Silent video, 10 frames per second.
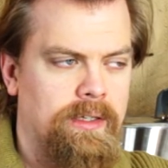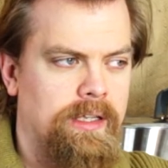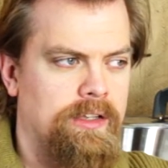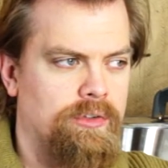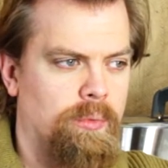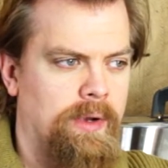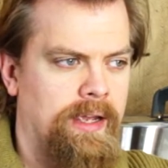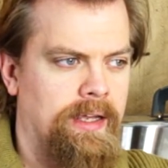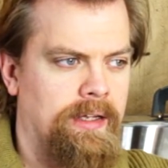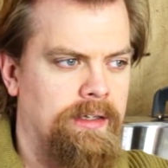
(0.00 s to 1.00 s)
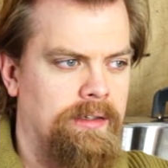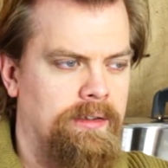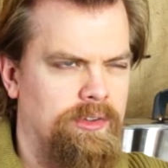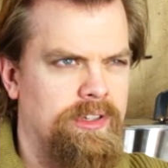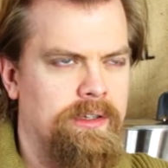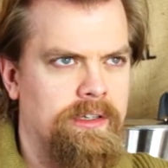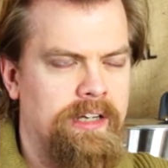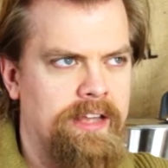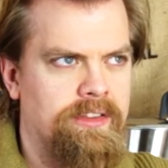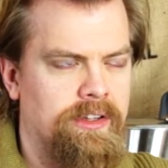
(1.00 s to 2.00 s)
is when, it was either the
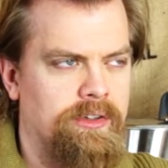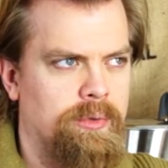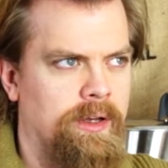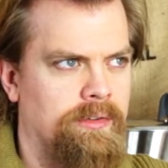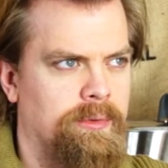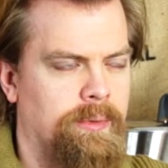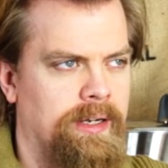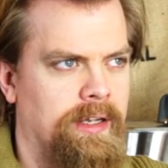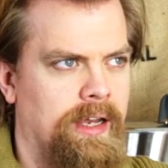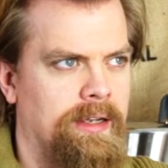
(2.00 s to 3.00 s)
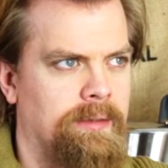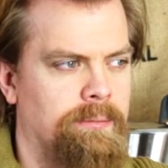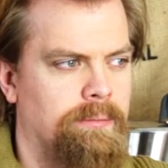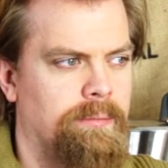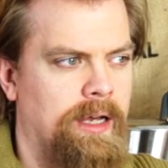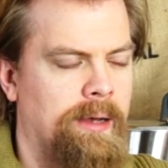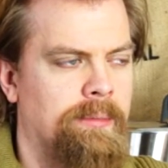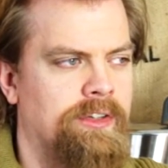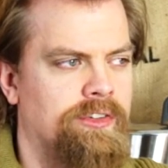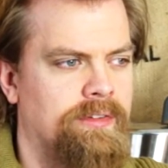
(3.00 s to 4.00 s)
9th or the 12th, when I
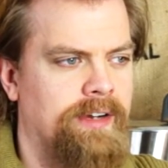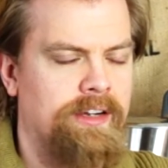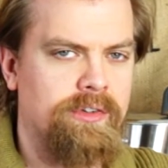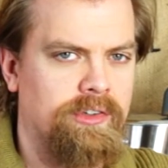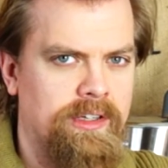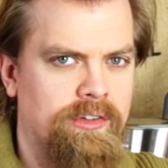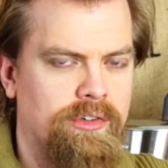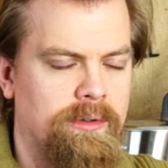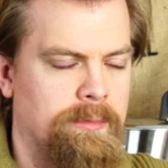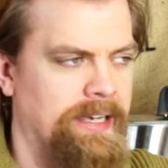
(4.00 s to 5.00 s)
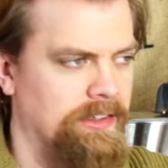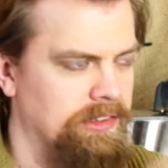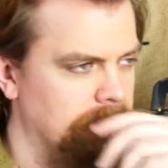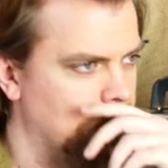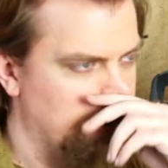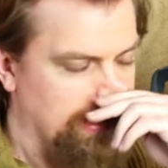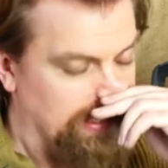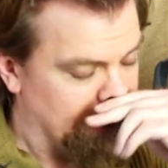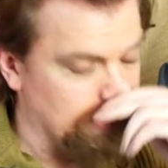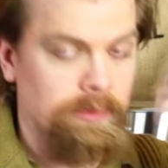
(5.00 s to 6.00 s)
published the very first issue of the magazine,
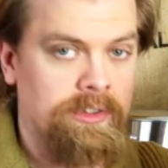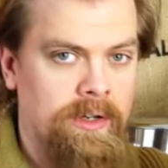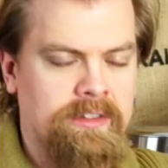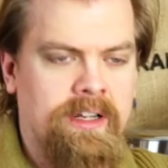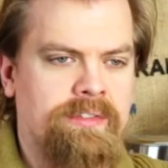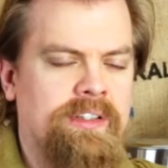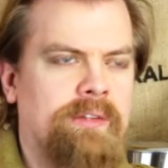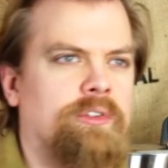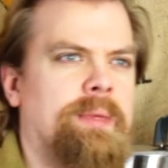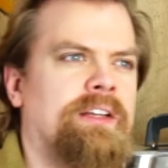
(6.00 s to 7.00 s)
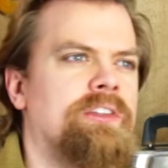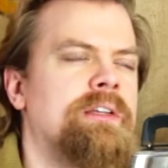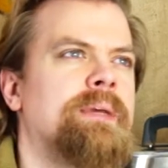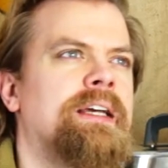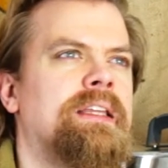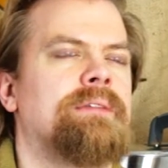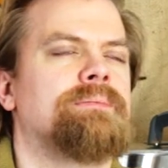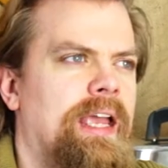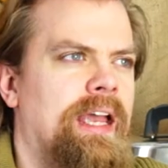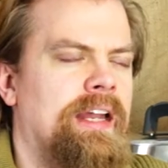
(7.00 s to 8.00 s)
and it was called Coffee Lovers Magazine back then.
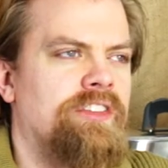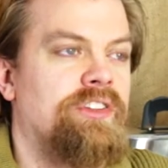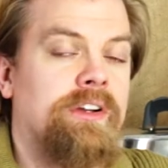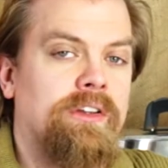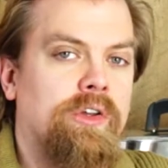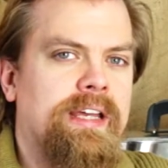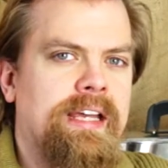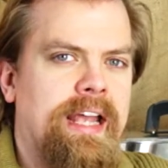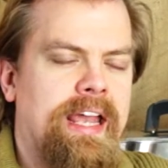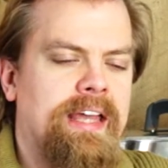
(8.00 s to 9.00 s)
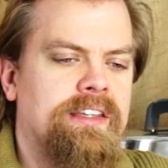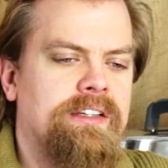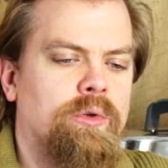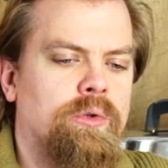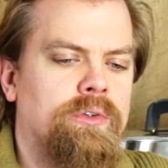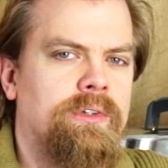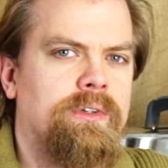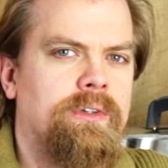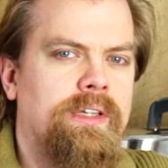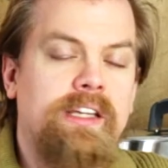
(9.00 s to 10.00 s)
And I started looking at the old
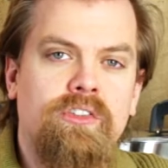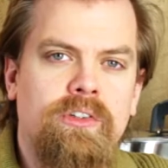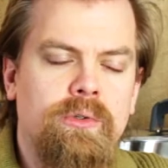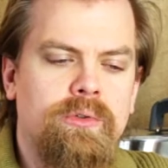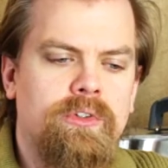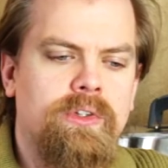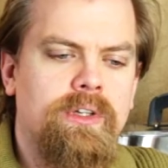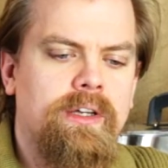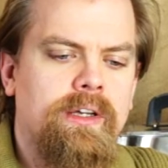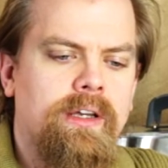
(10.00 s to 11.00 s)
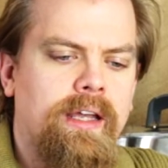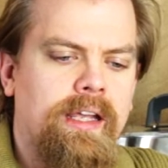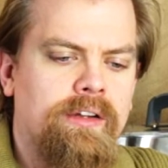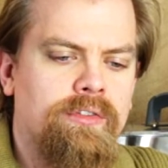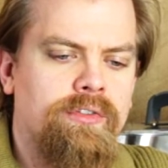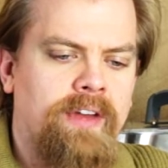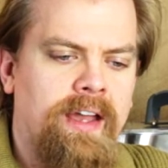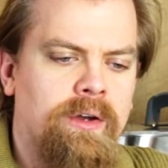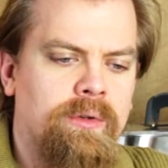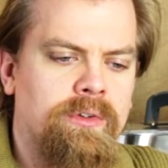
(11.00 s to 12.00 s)
issues and
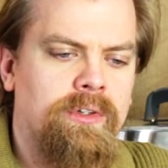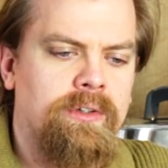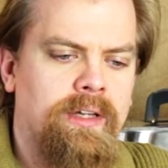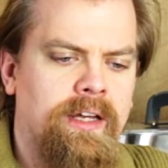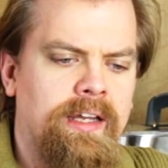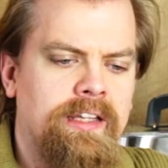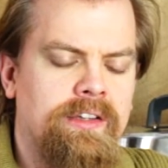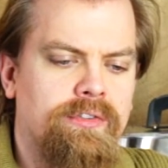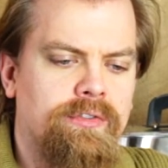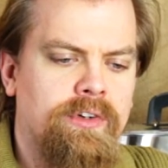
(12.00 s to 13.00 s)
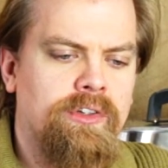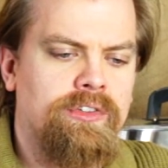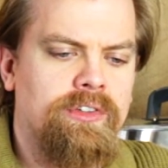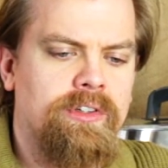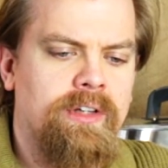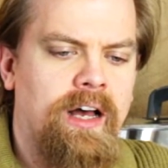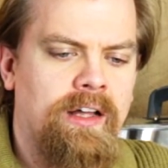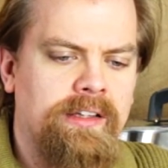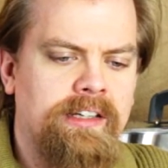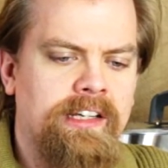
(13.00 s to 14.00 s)
found in the first
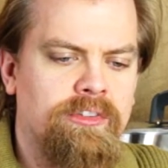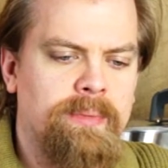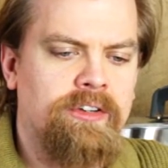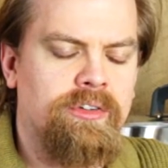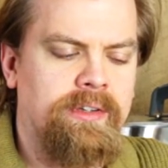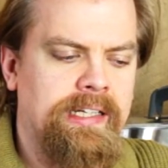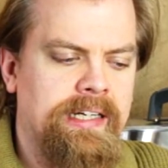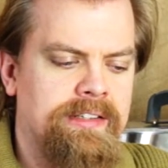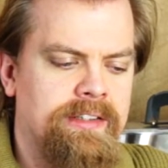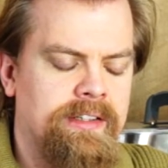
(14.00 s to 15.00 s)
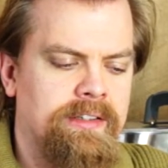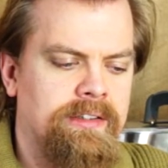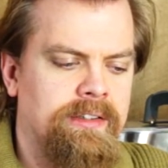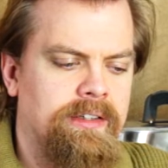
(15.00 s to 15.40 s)
holiday special that I did,